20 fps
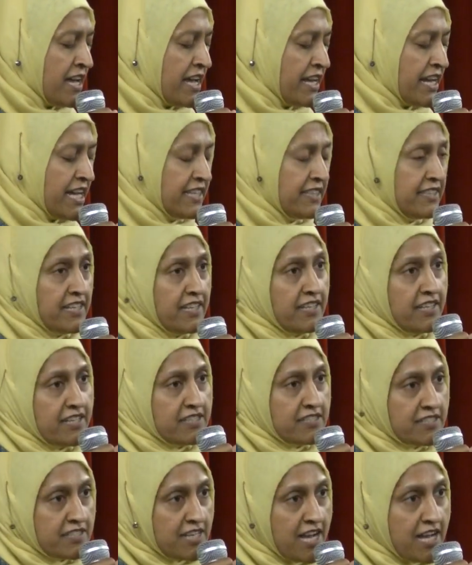And I think
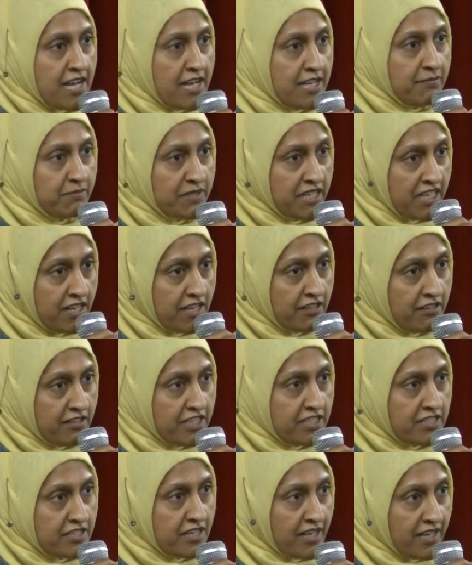it's time that our
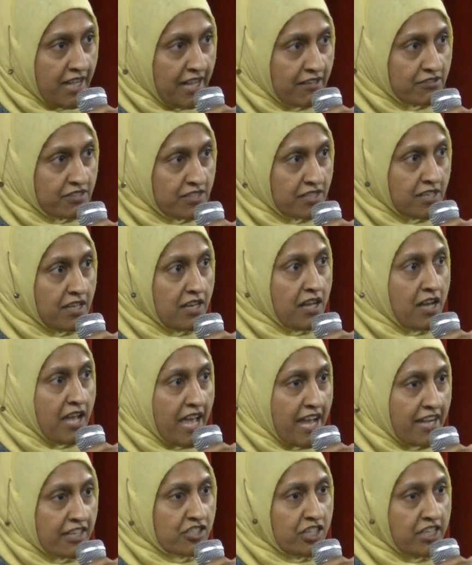regional council
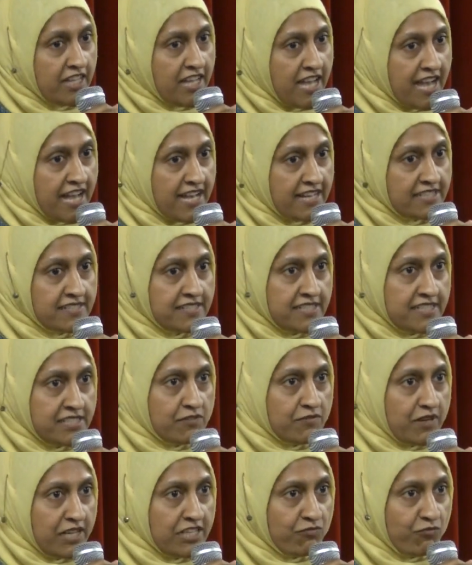actually has
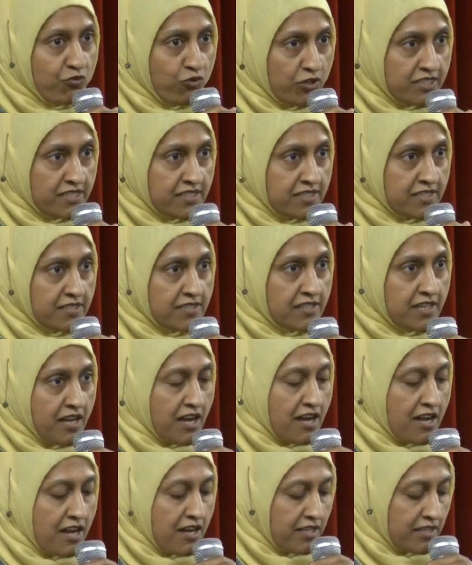these voices
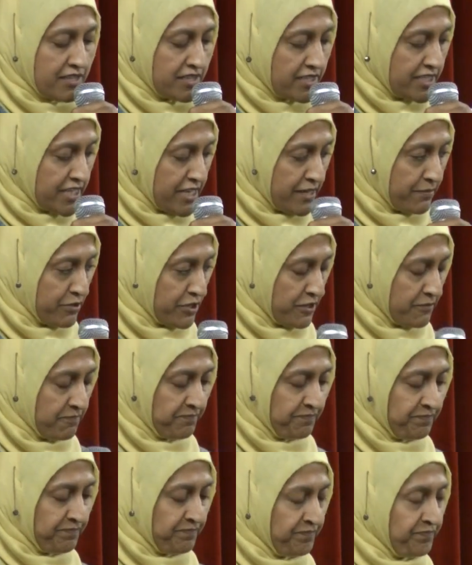on the table.
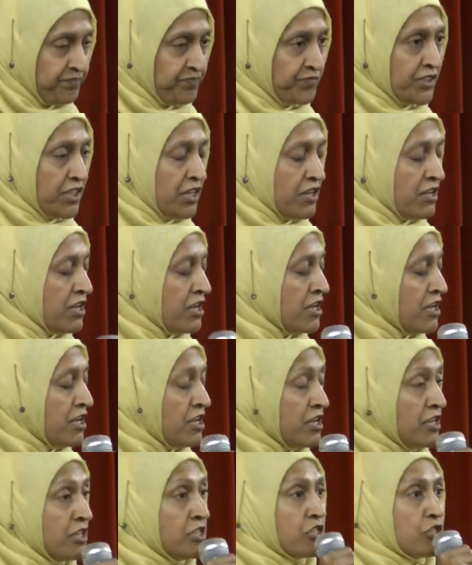
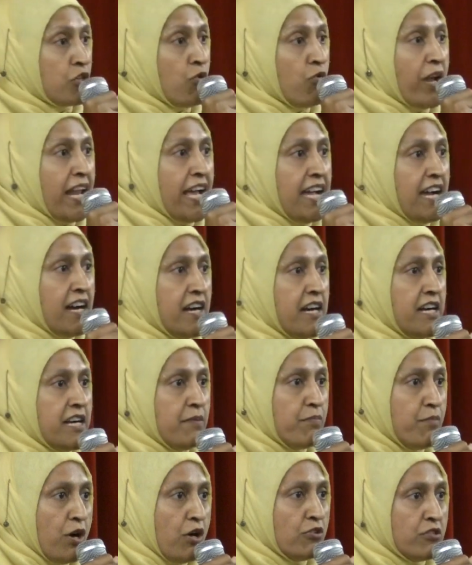So what I
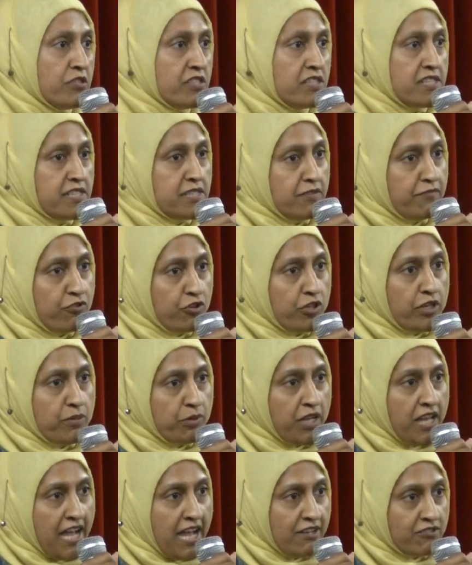heard most is
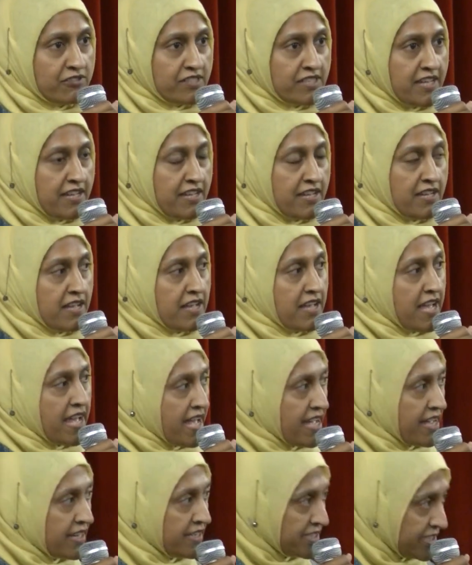affordable housing
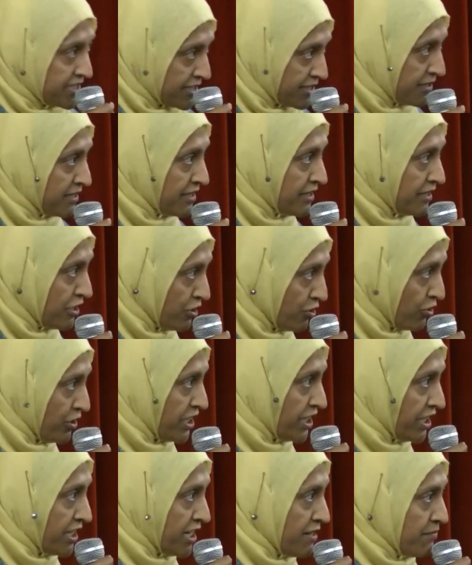and low
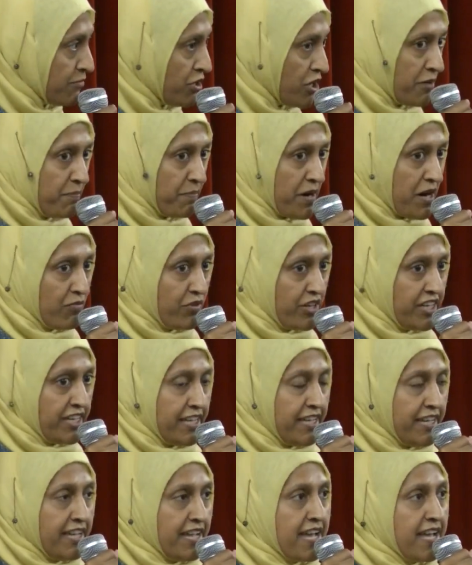income or
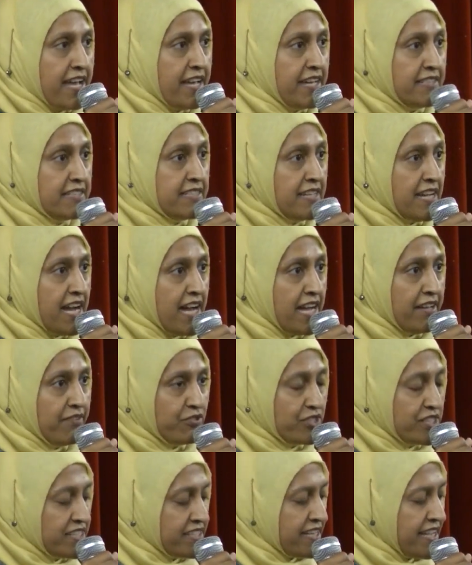poverty. And I
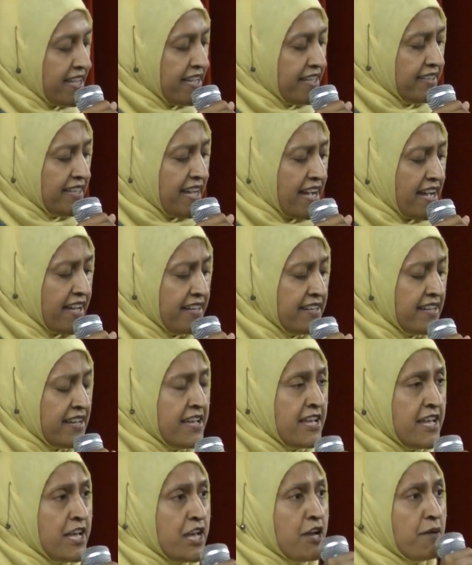would say
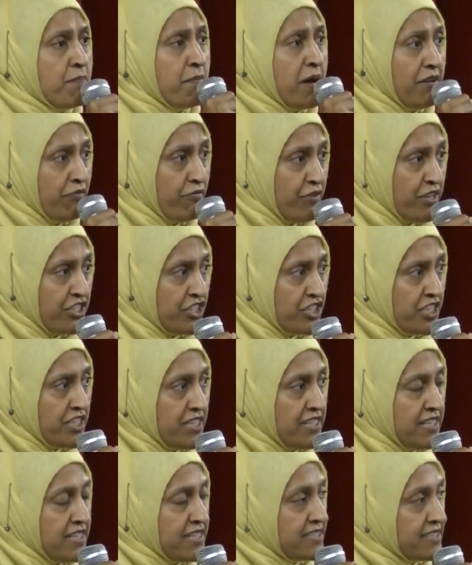that my
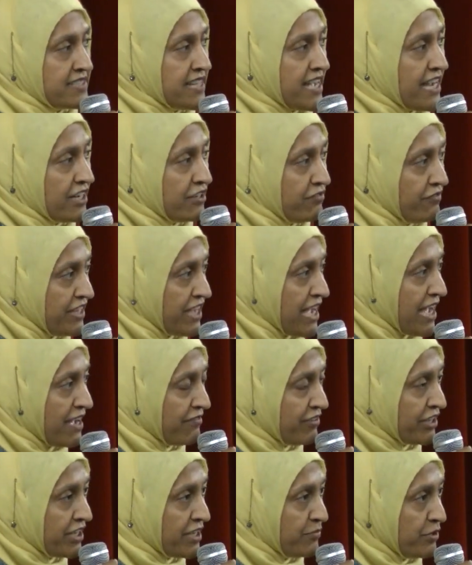vision is that we
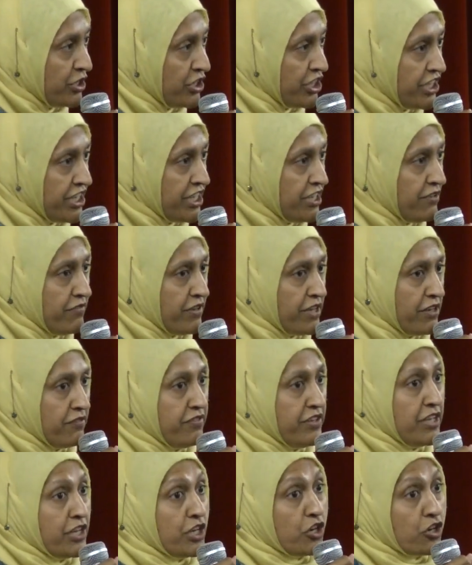have a community where
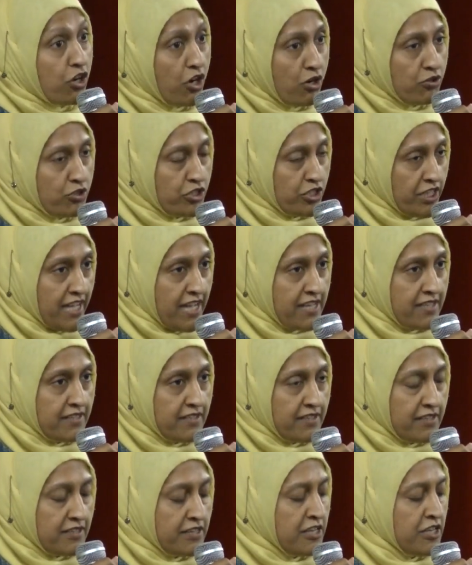we grow
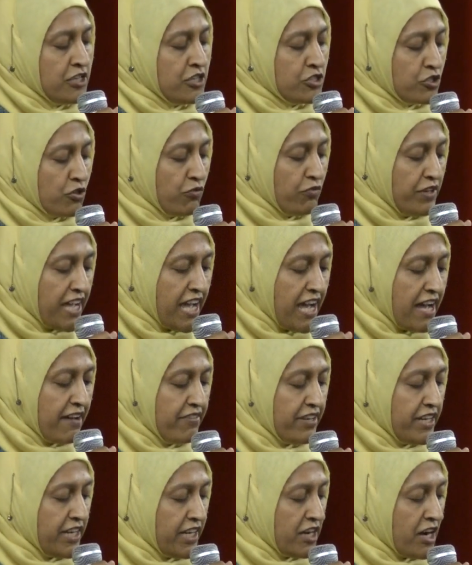together. So we
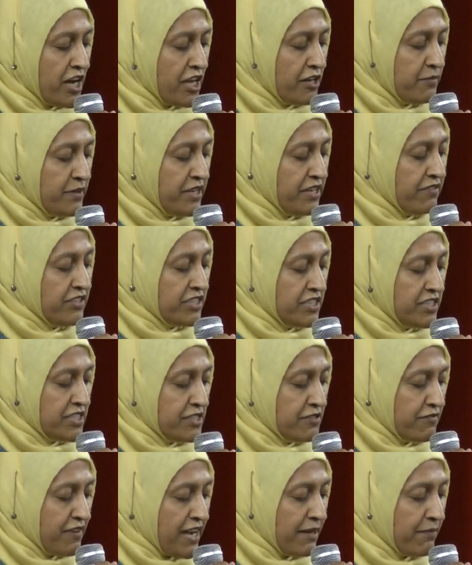have an economy which
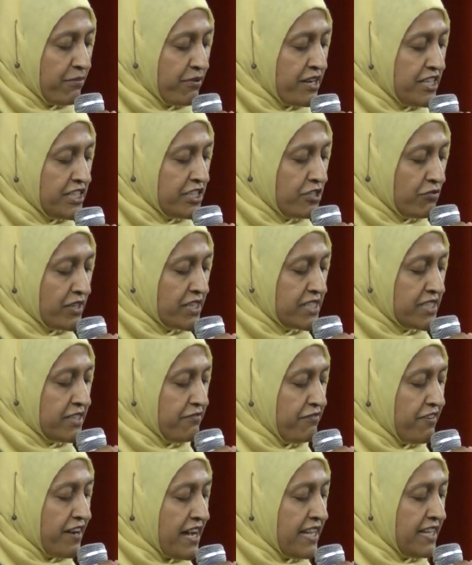is vibrant,
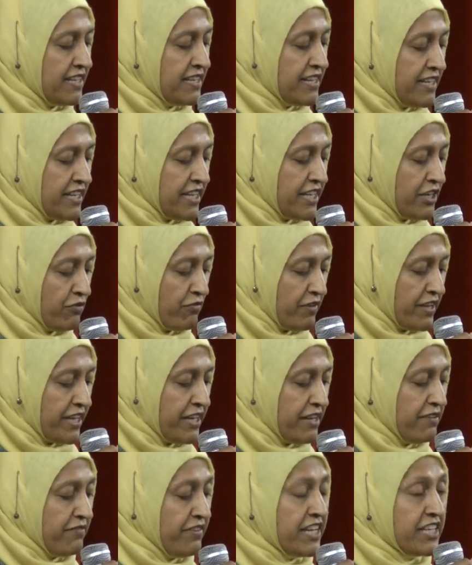diversified, and
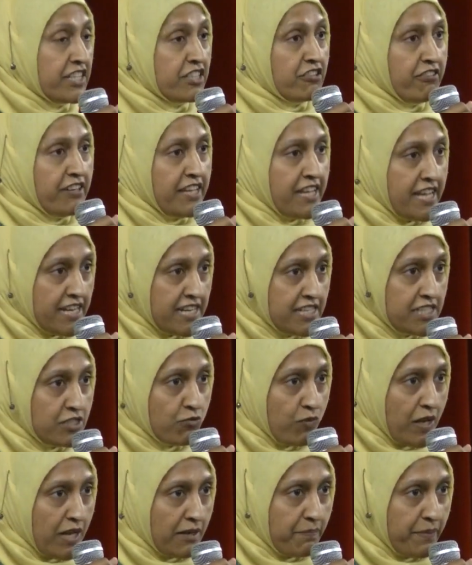innovative. It
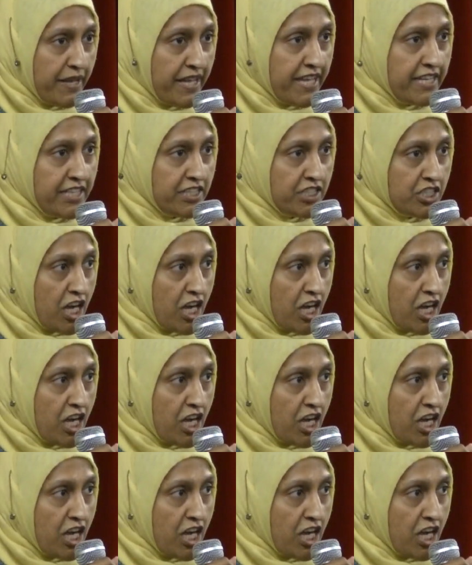creates well-paying